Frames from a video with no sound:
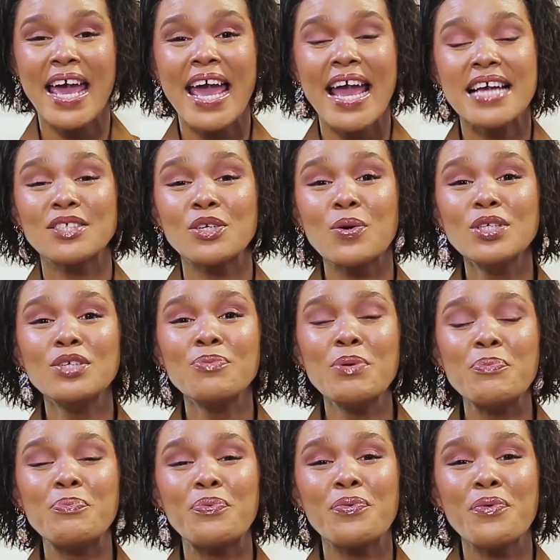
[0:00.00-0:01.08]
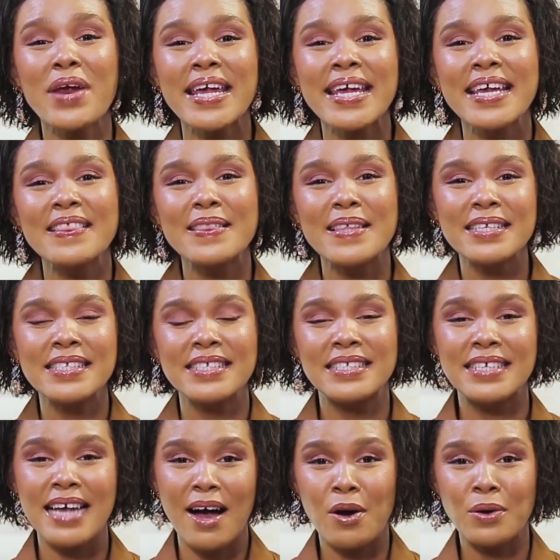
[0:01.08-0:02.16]
He's going to be breaking this
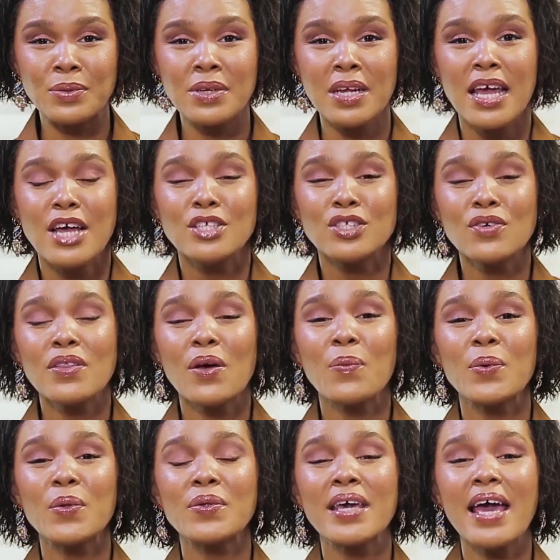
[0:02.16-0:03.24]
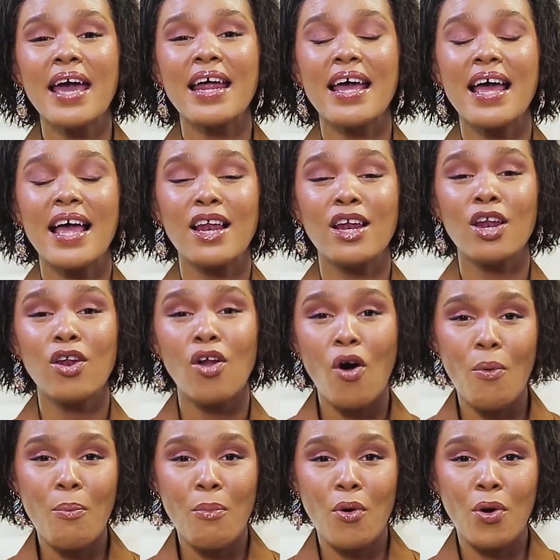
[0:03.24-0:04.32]
down so that we'll get a
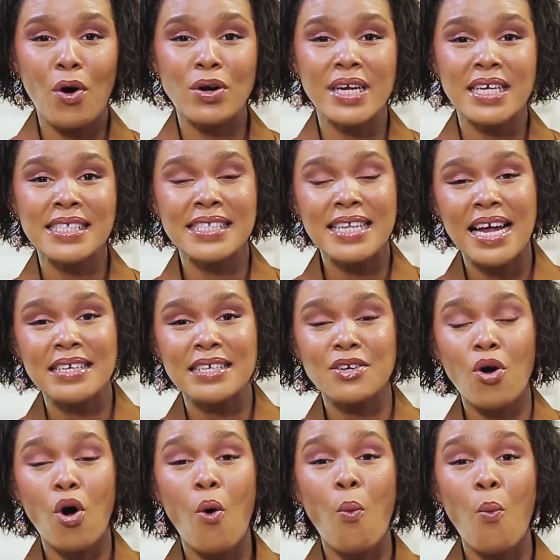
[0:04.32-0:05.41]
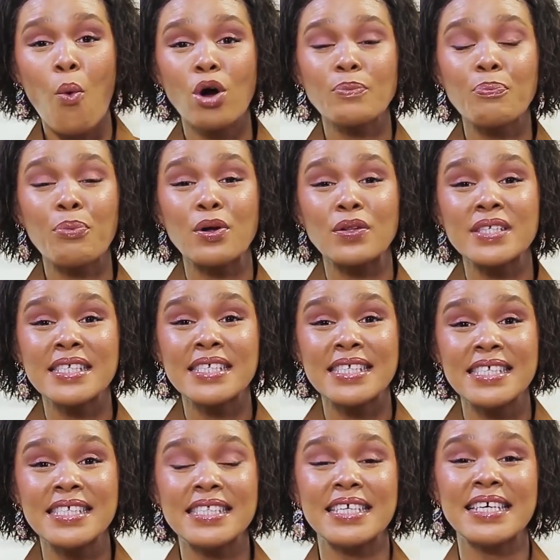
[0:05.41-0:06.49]
lot more understanding on what
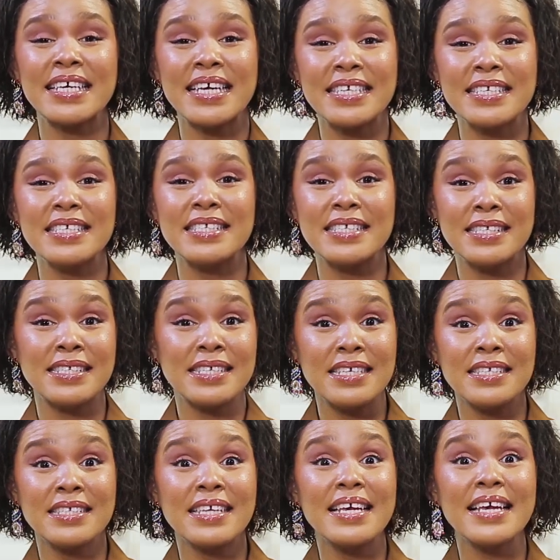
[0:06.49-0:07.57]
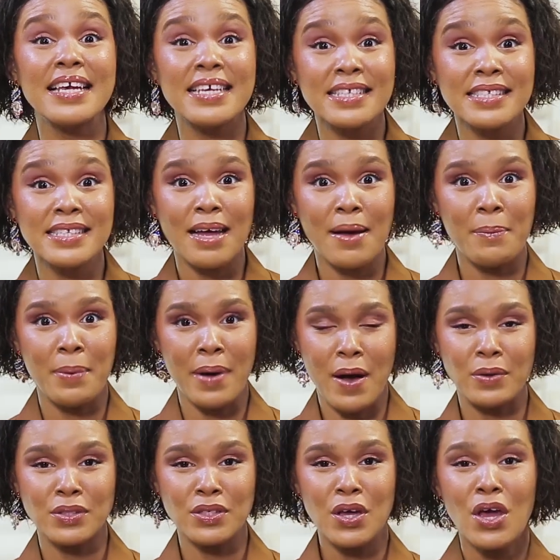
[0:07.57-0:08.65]
polycystic kidney disease is
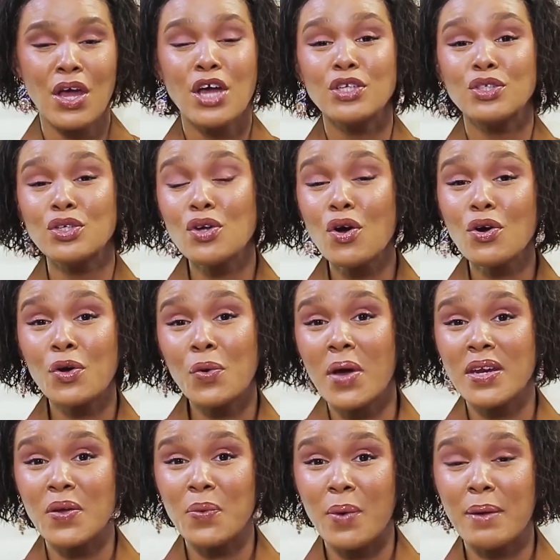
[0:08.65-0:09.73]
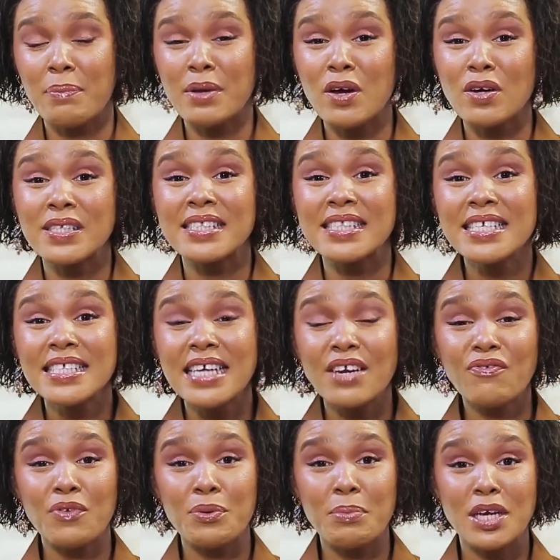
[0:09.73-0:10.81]
about. Do not go anywhere because this
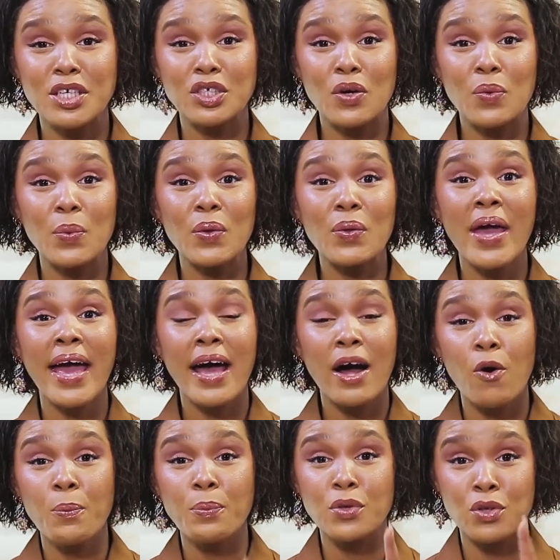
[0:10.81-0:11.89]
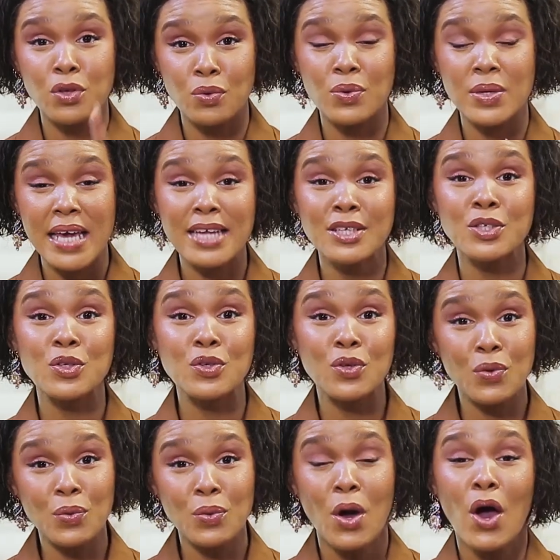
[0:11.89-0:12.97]
information will help you. Yes,
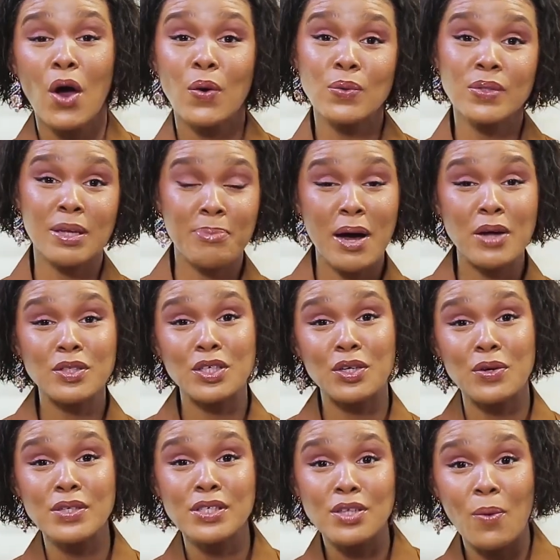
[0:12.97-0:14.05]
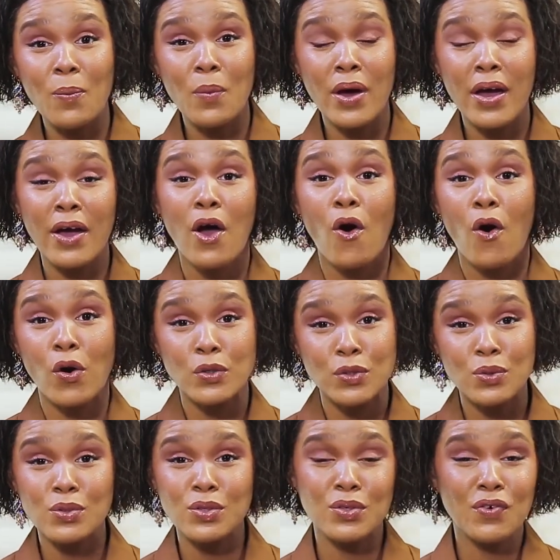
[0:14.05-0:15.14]
you who's about to go somewhere or
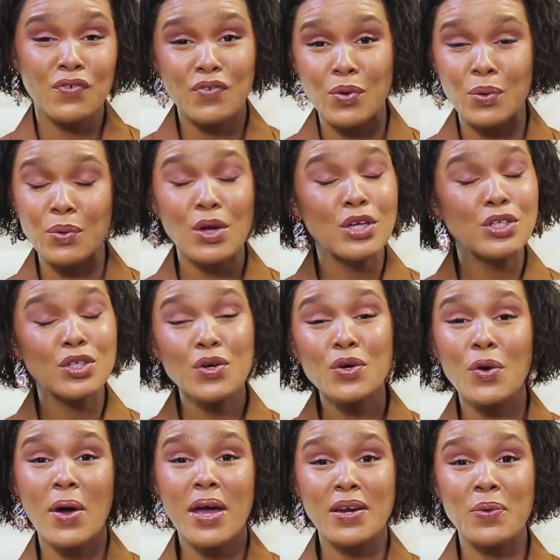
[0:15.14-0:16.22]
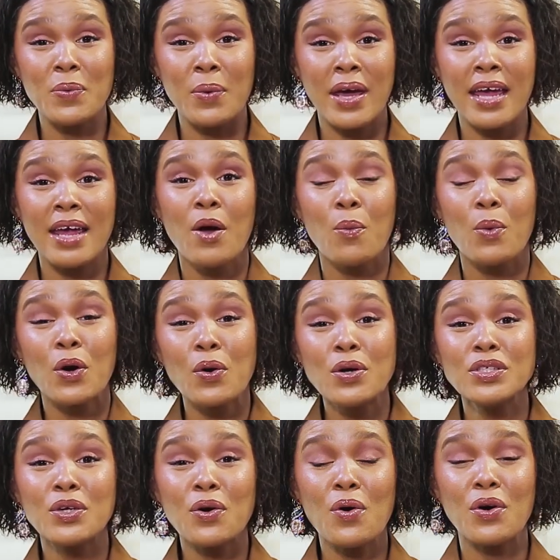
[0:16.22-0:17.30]
use your phone. Don't go anywhere. We're going
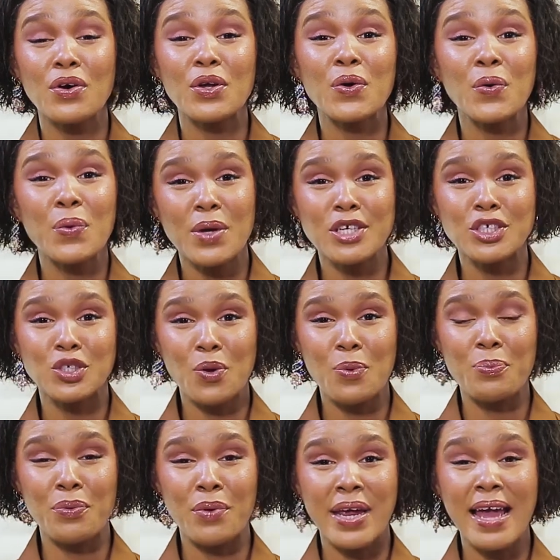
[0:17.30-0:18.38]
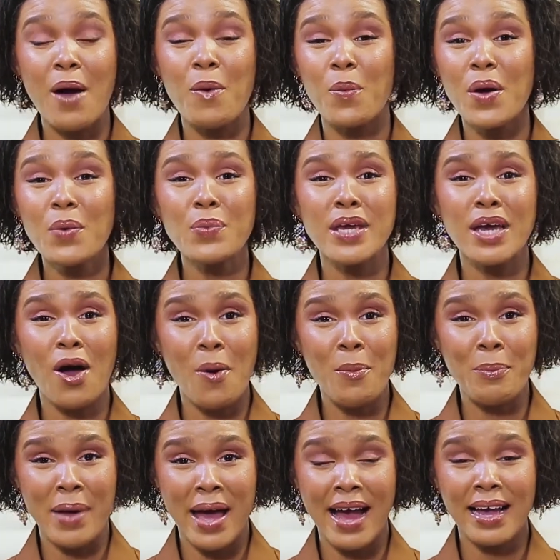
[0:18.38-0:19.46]
to go on a quick short break, and when we come
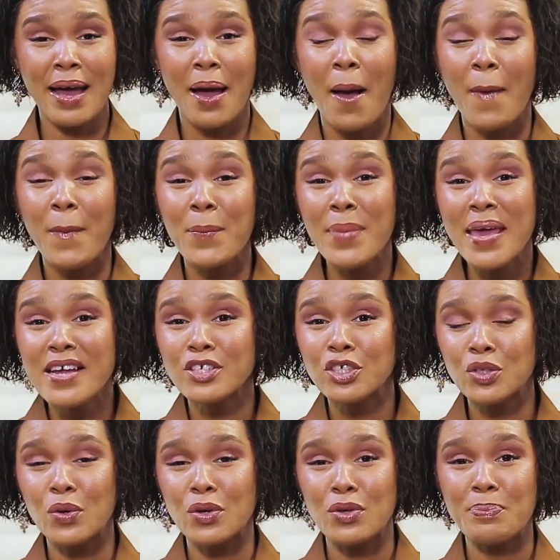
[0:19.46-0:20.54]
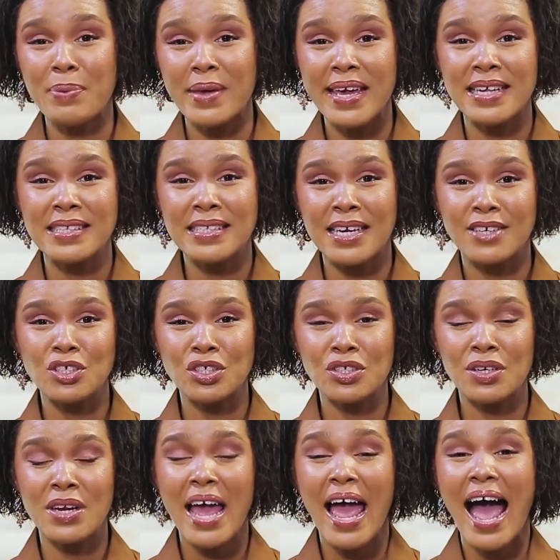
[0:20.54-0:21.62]
back, make sure you pay
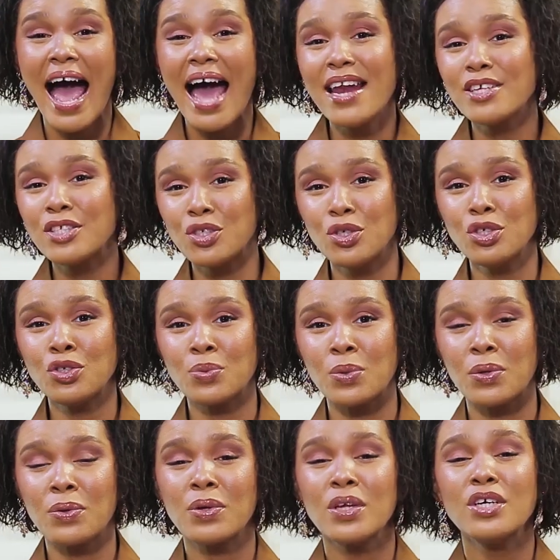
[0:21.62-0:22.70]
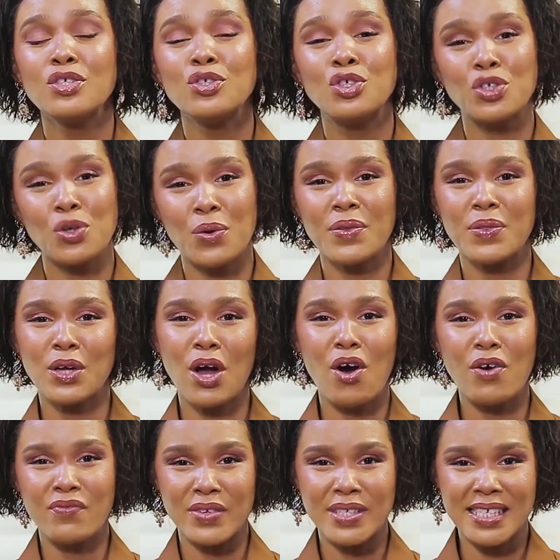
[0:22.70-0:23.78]
attention and, as usual, join the
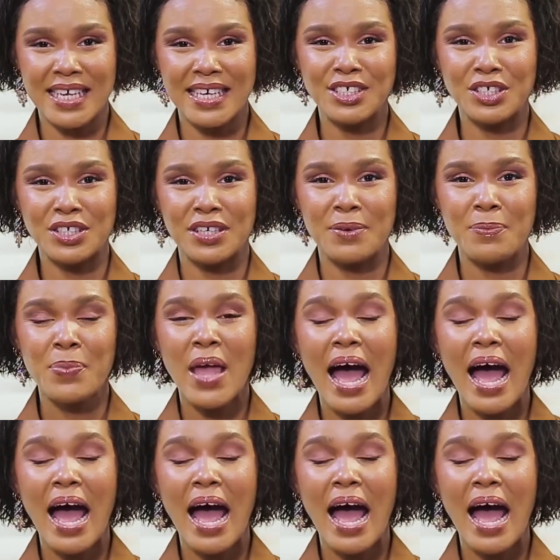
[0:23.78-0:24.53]
conversation.